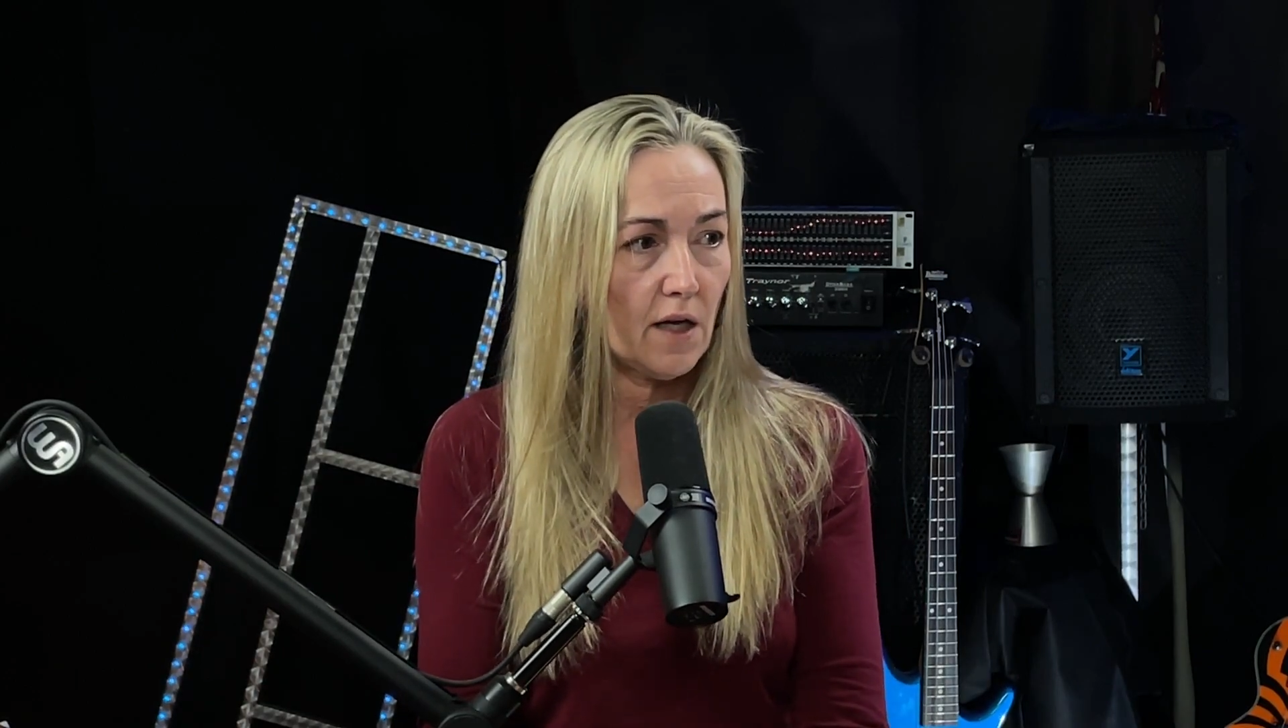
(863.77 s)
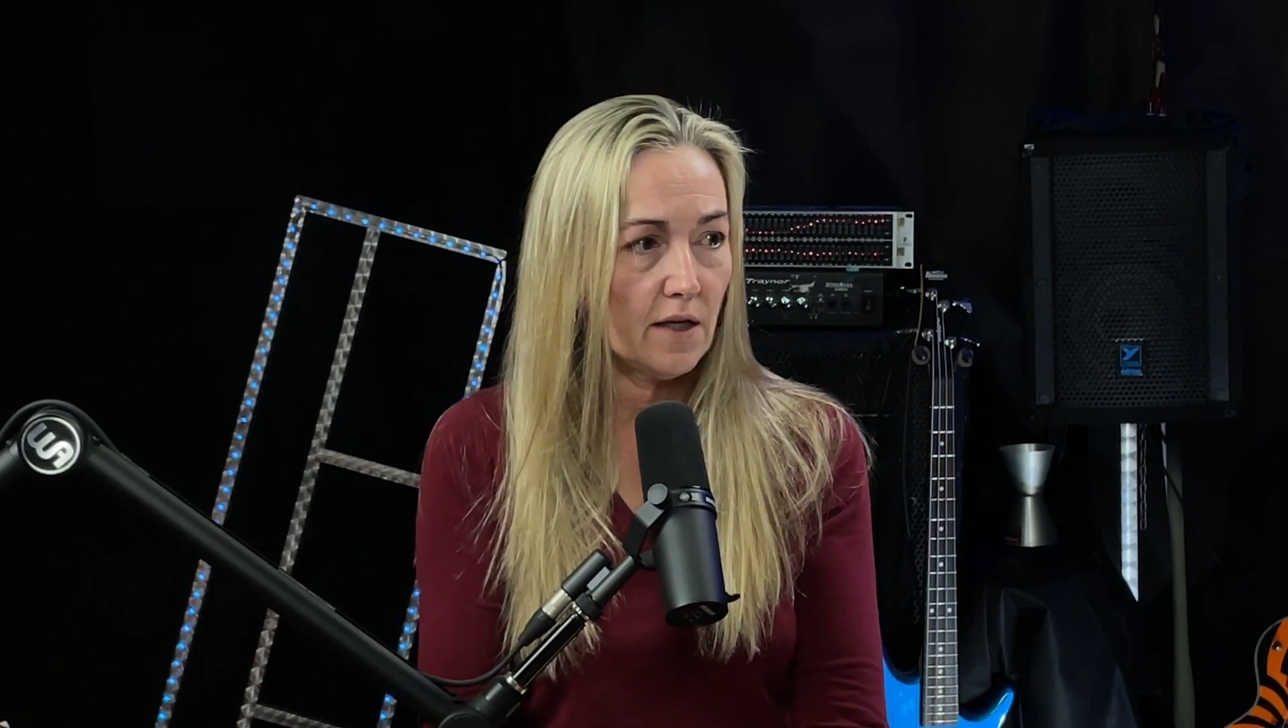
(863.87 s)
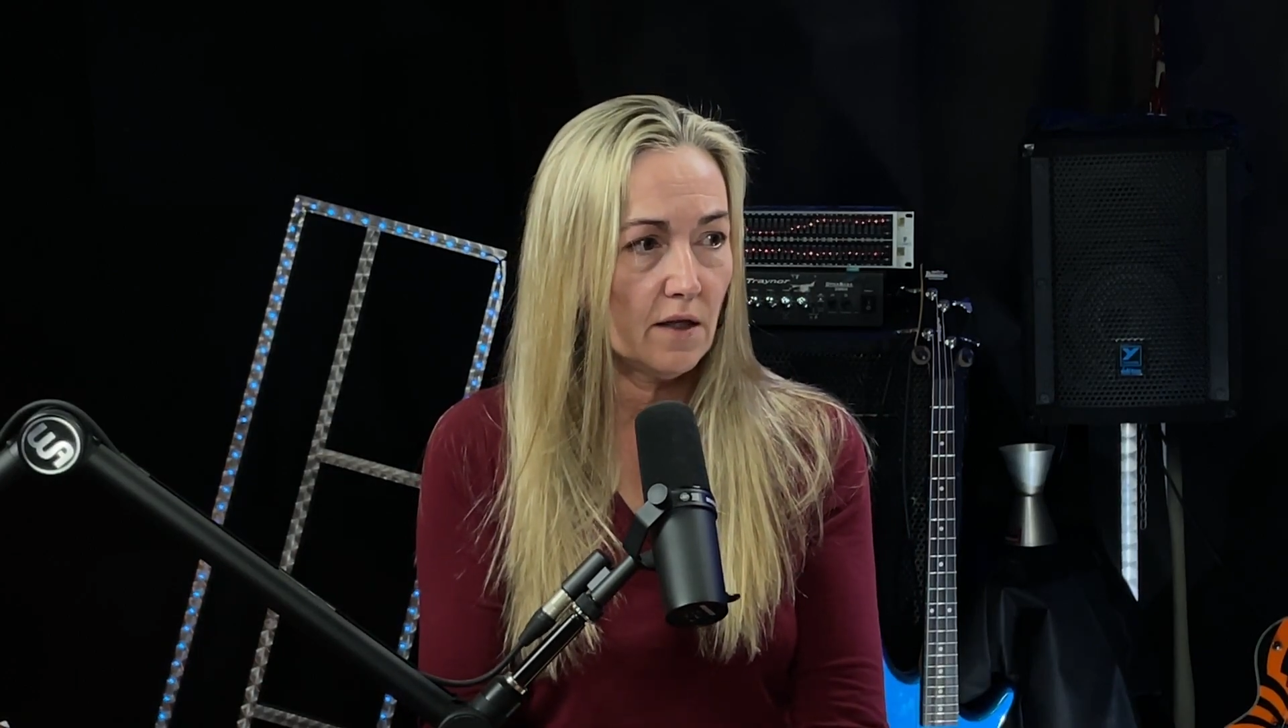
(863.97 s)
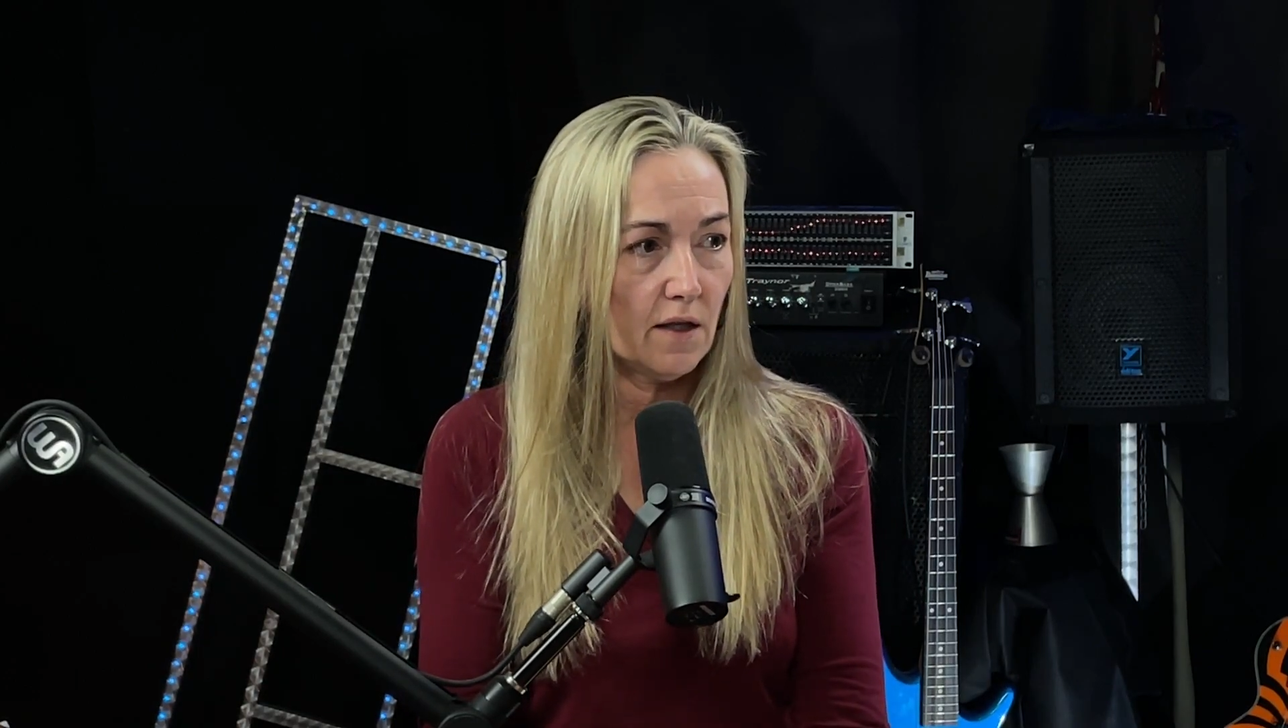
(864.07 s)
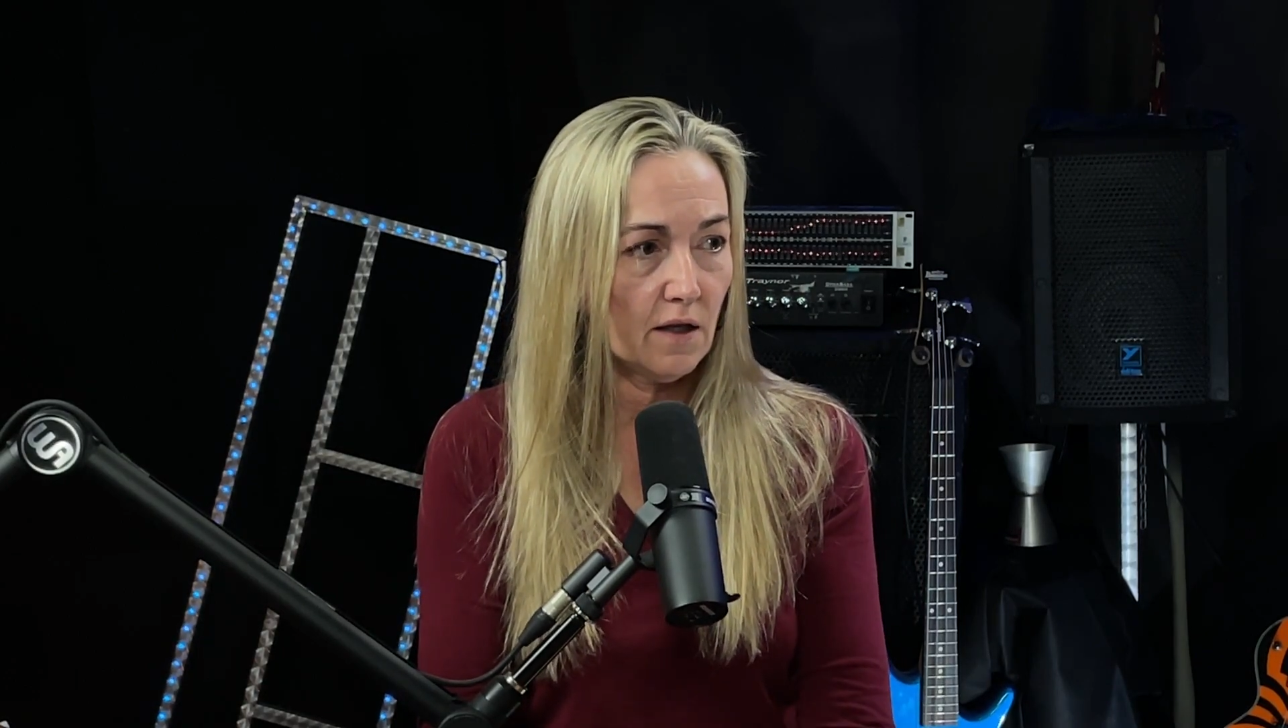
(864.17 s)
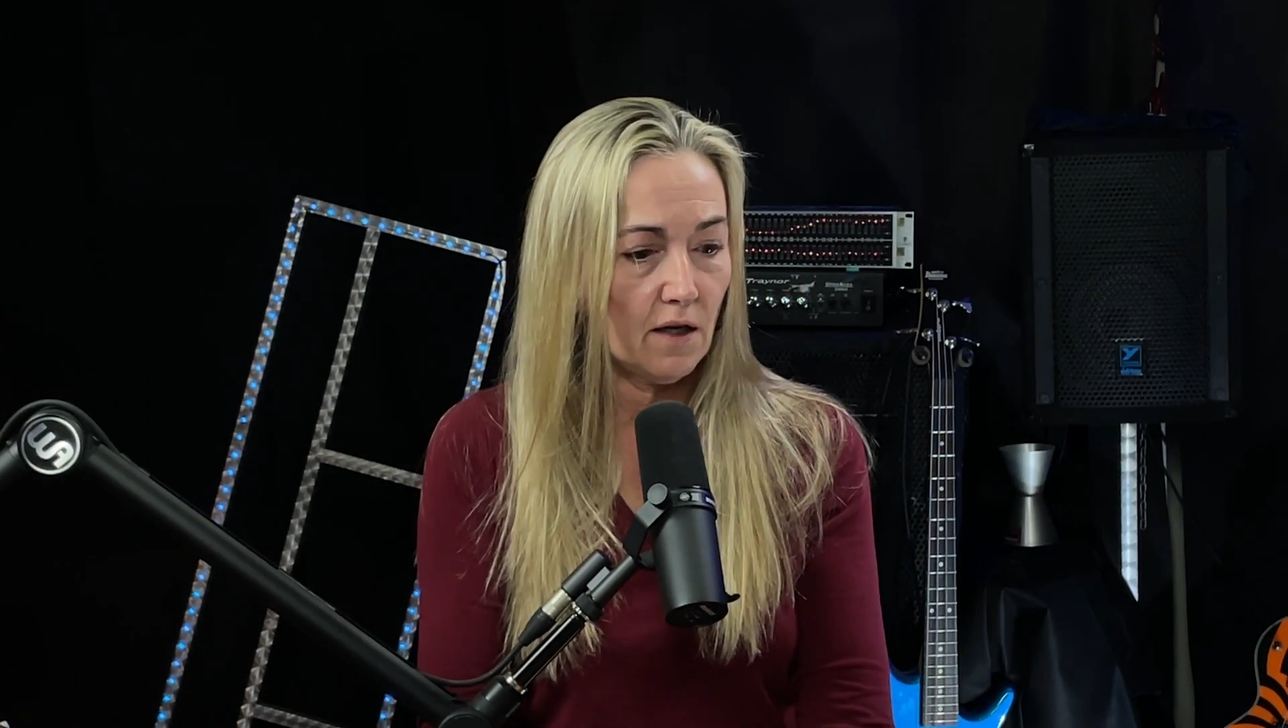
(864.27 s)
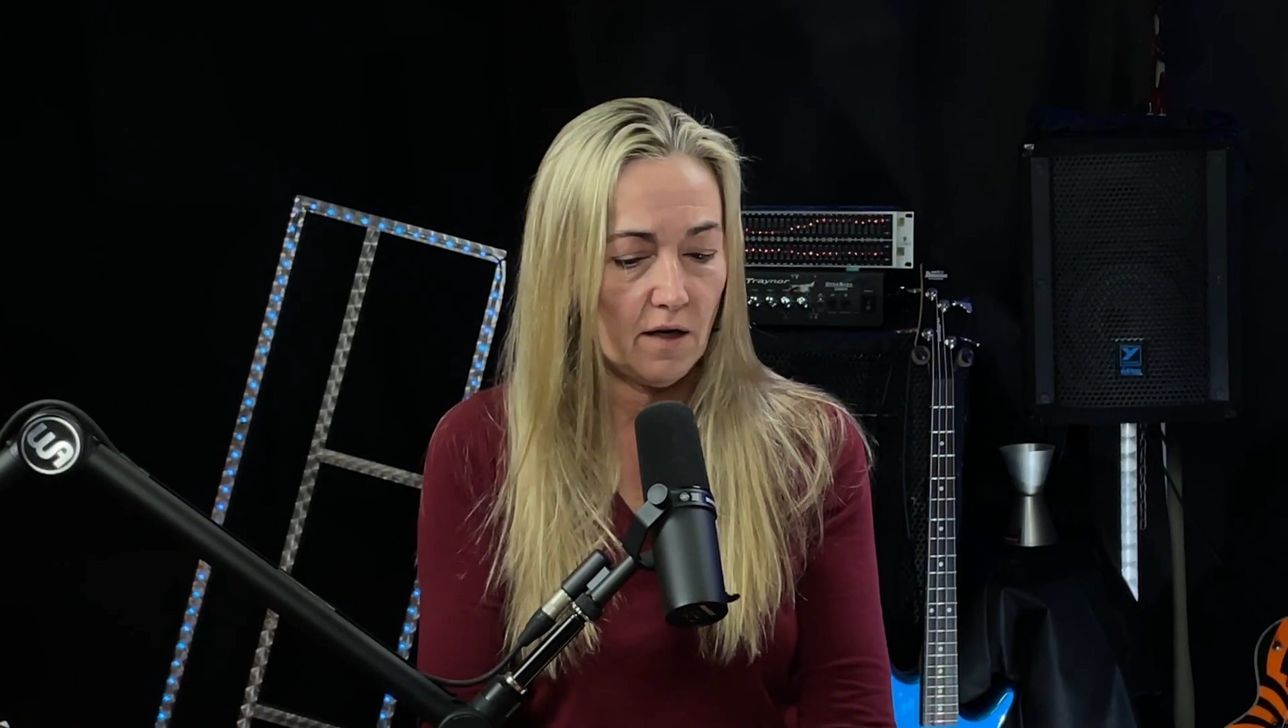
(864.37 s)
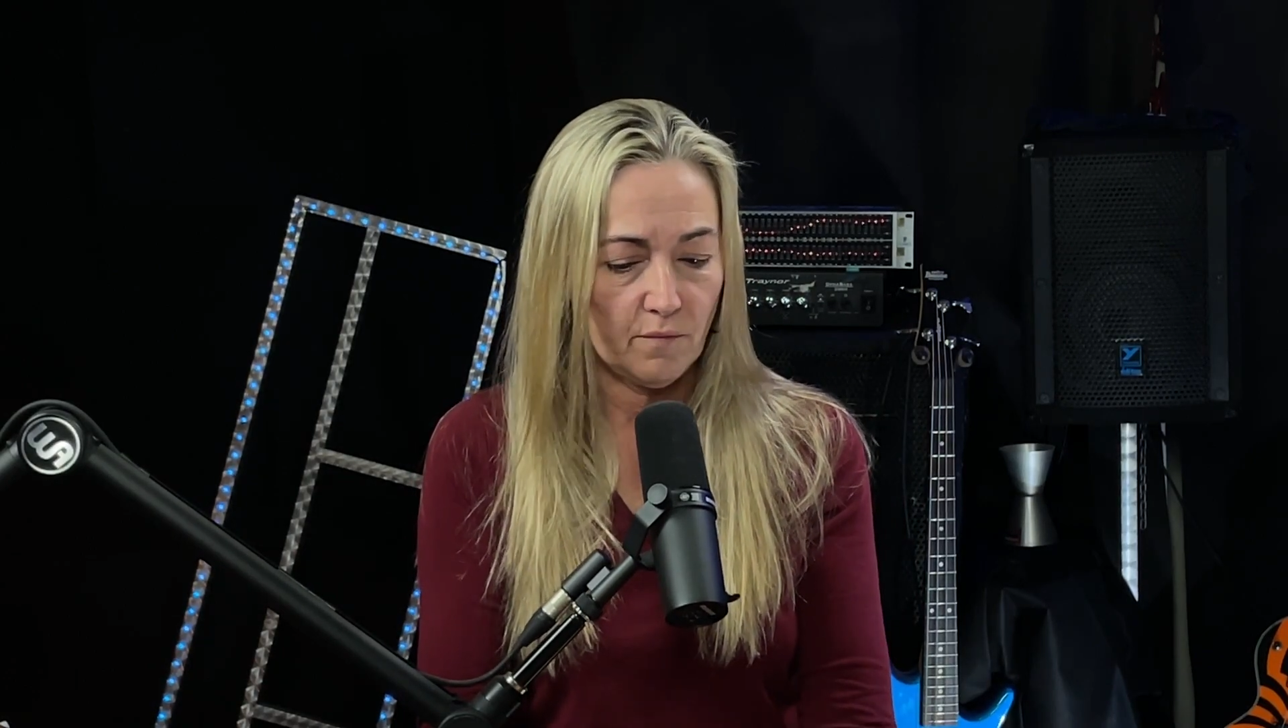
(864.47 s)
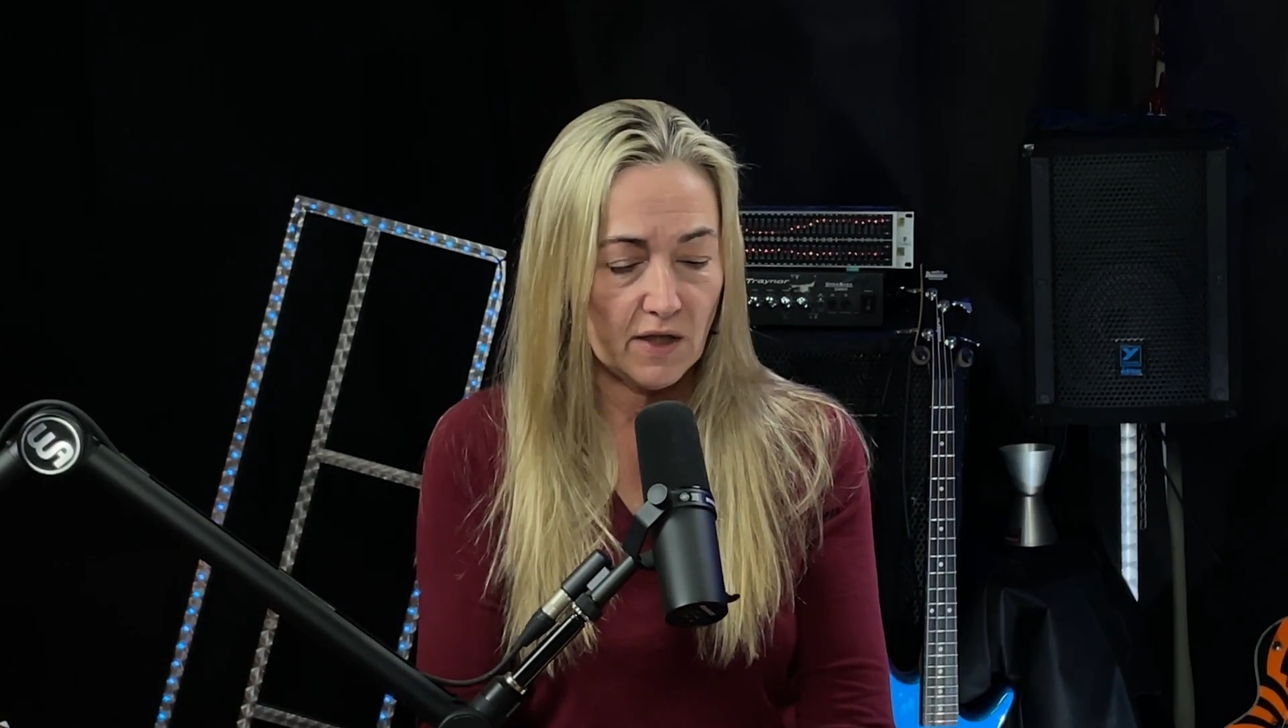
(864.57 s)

and um,